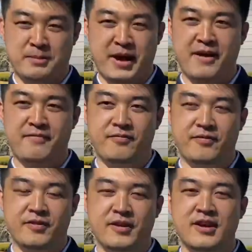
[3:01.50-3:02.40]
Japan.
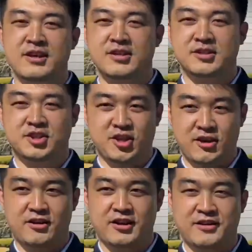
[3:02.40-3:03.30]

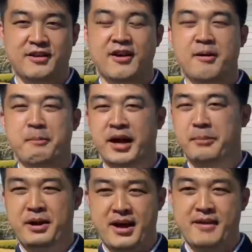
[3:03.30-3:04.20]
Third, make a
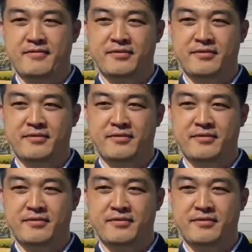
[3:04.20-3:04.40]
plan.